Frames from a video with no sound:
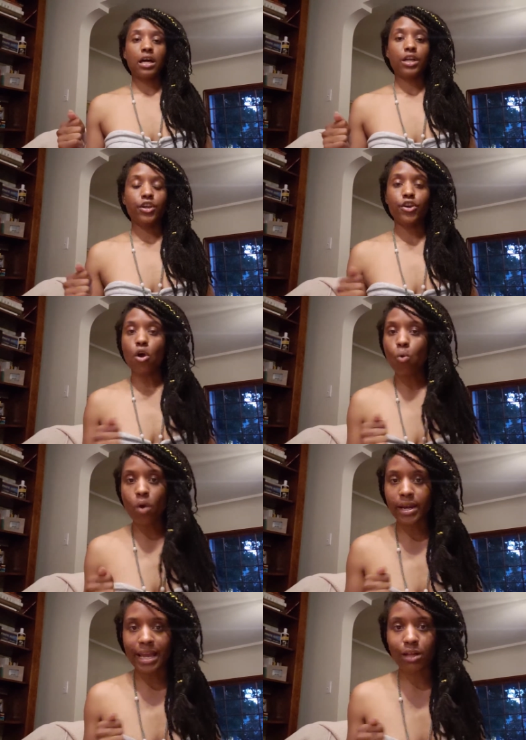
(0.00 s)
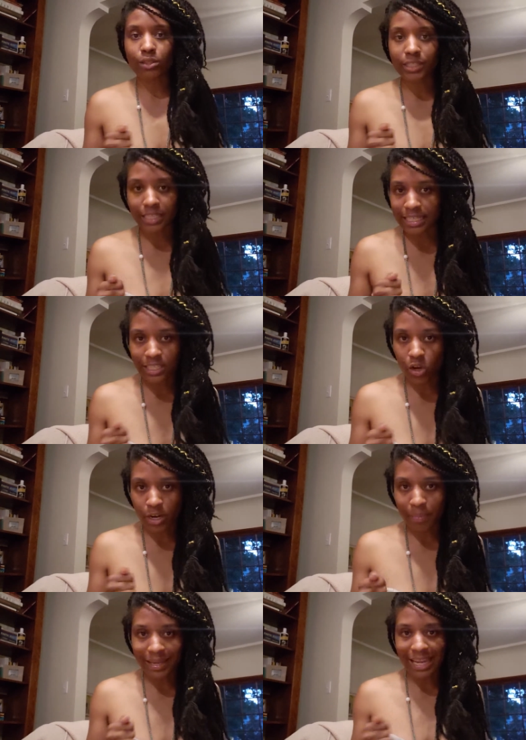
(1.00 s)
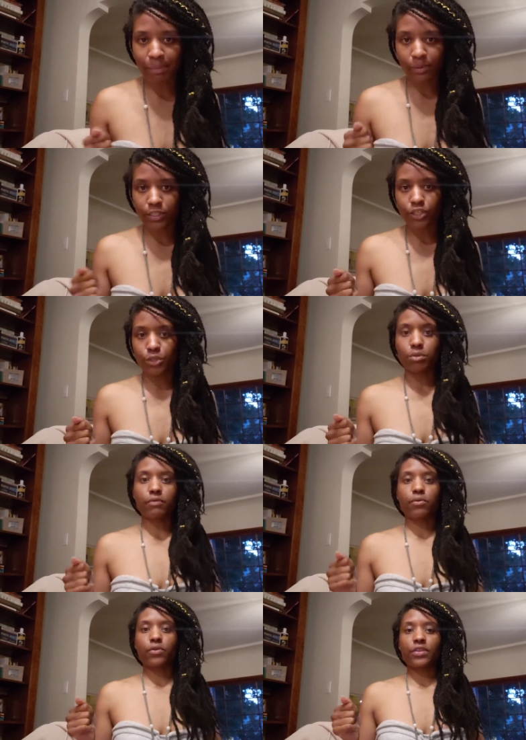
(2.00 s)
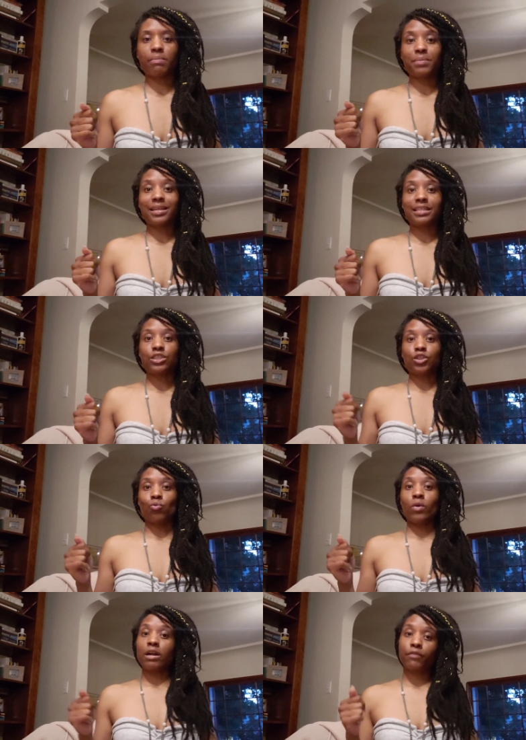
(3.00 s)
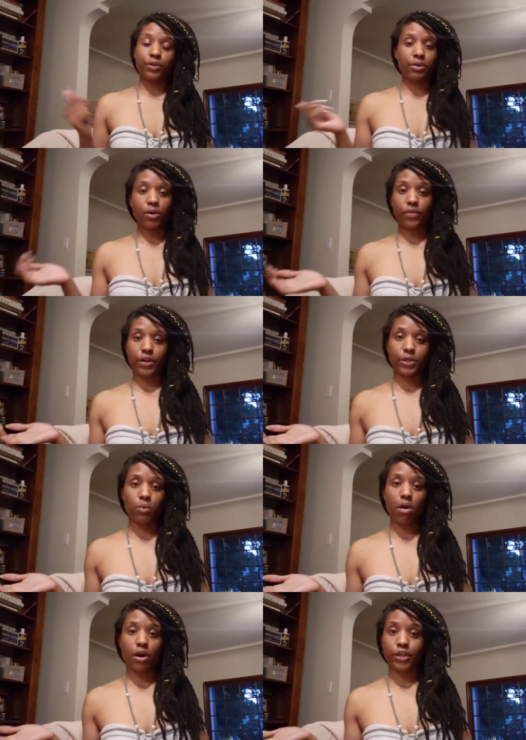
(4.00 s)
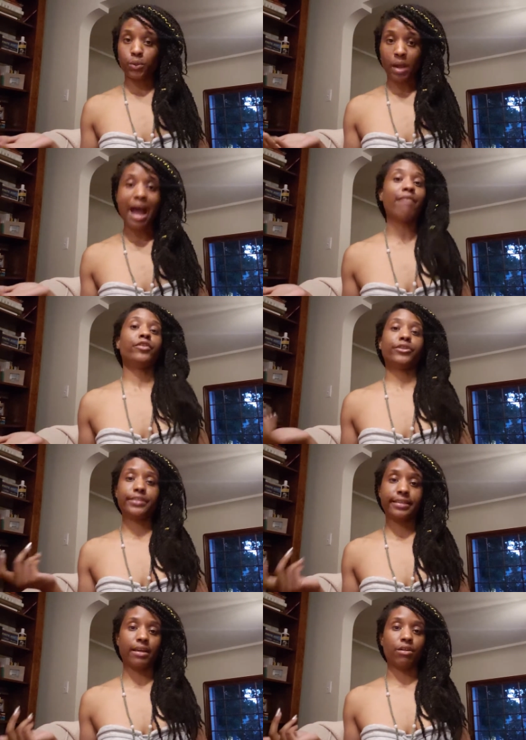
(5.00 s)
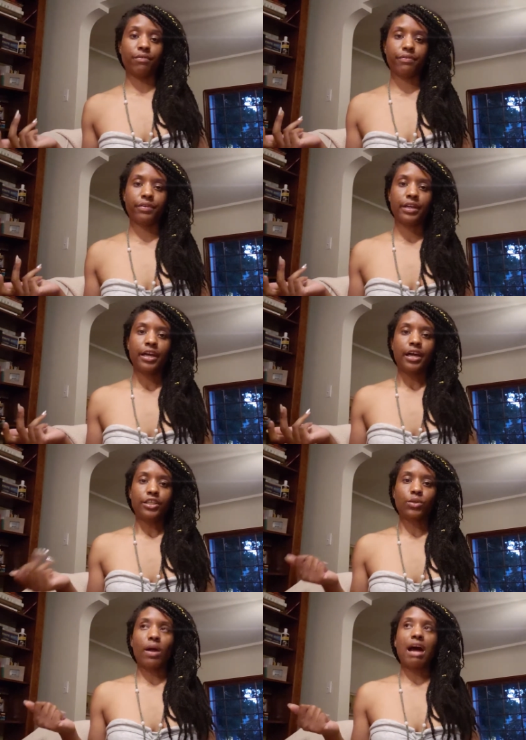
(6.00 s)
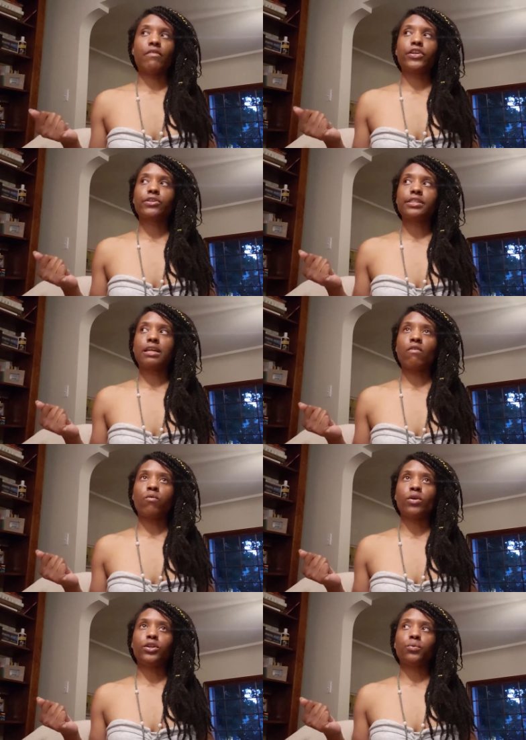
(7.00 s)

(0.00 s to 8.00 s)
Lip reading: no one else is going to be able to do it for them, because wherever you go, there you are. You have yourself. So having yourself, when you